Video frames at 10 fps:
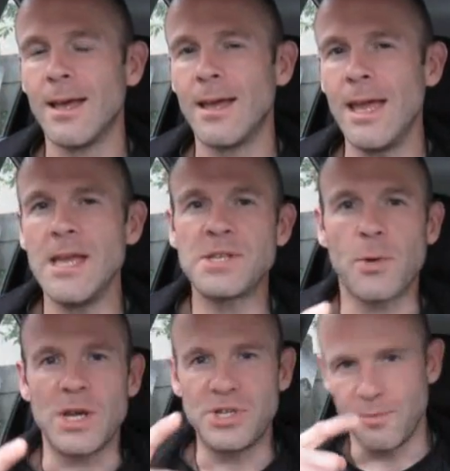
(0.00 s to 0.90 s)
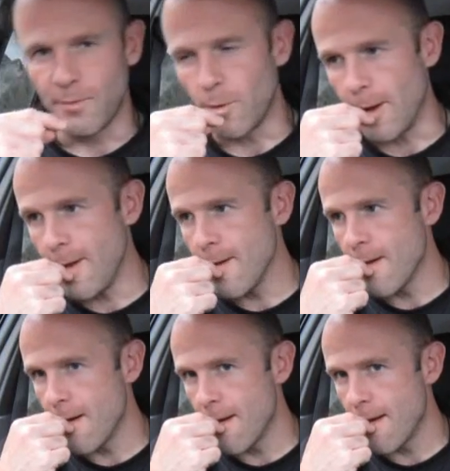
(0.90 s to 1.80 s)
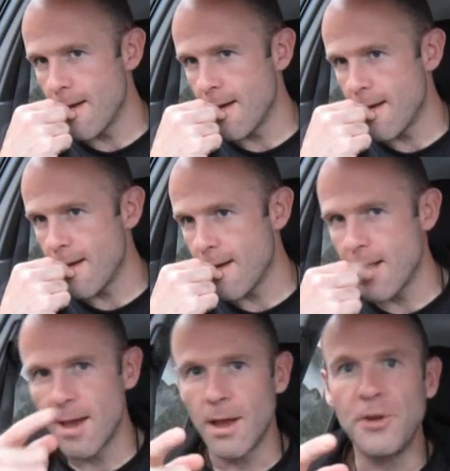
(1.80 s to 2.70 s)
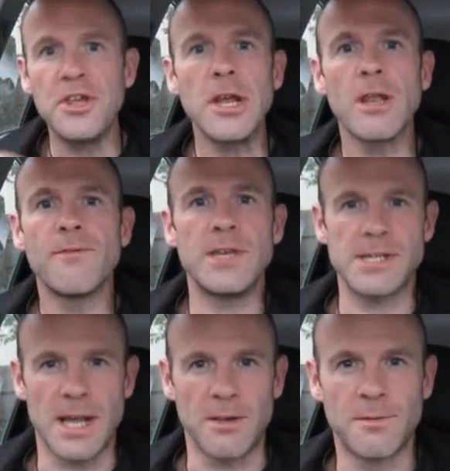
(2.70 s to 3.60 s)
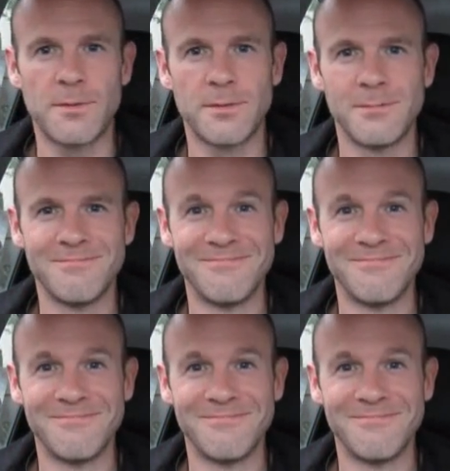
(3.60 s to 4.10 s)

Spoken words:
Here's a question for you. Do you love yourself?